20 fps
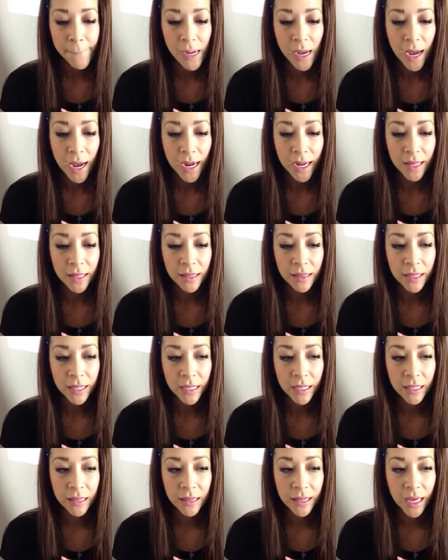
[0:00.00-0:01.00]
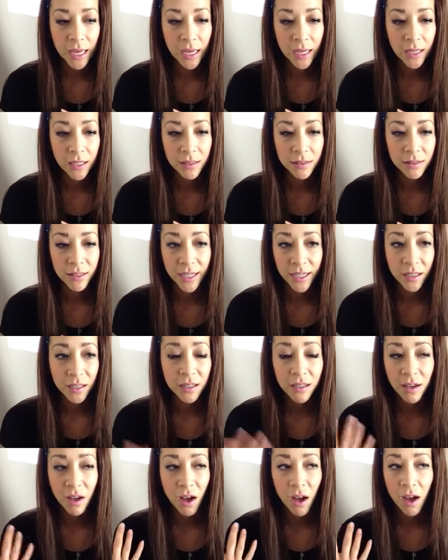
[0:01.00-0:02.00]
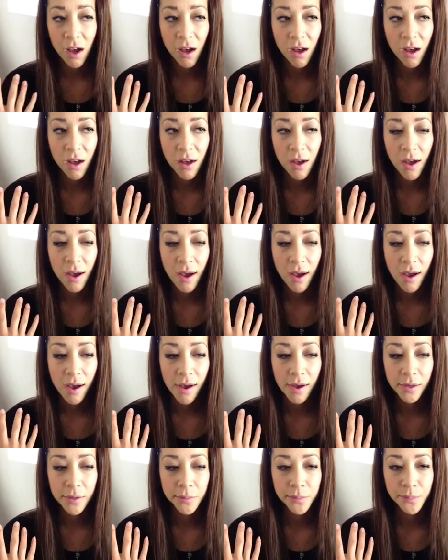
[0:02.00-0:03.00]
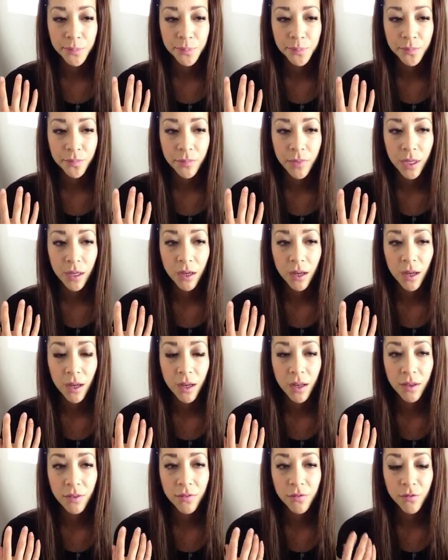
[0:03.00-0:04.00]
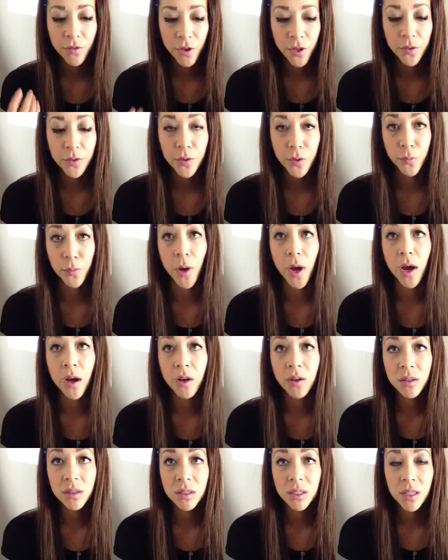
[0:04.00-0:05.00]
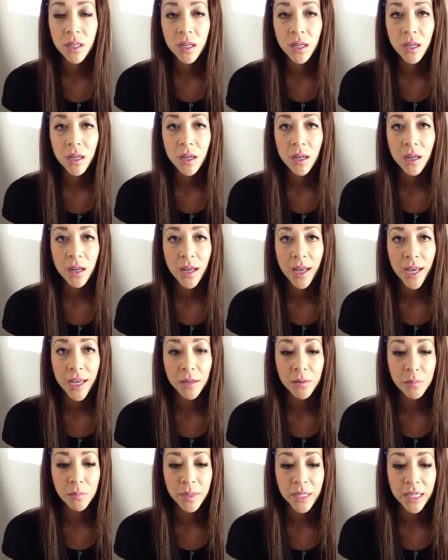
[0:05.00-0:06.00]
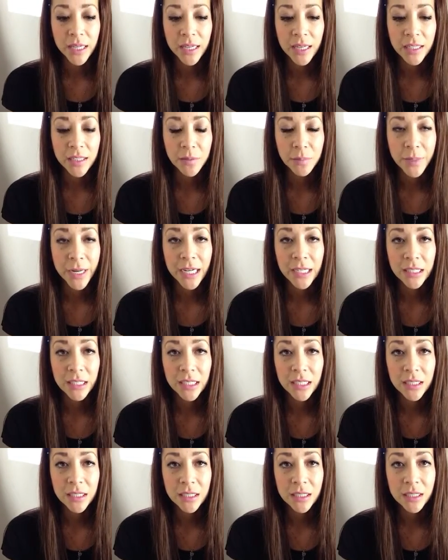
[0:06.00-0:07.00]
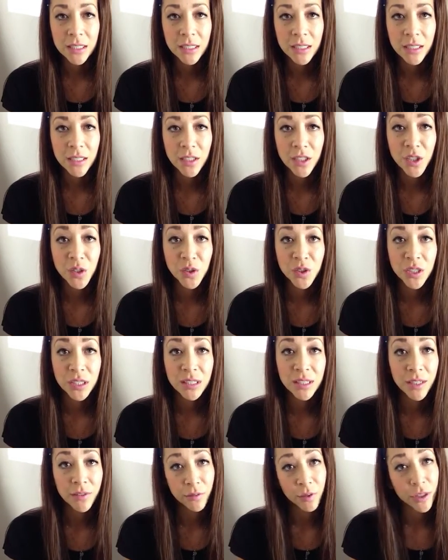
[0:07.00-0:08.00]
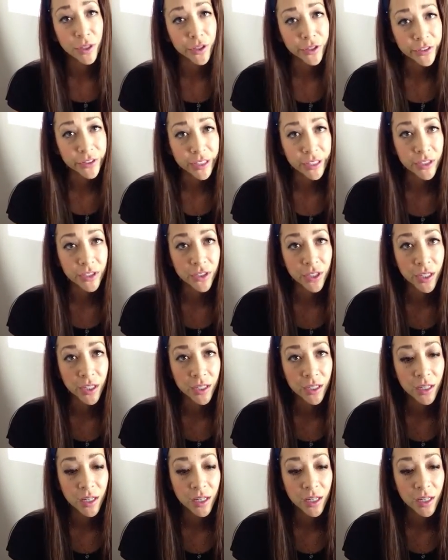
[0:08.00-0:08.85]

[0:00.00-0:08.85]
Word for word: I think that like um, for you to grow and be independent, you should live with your sister.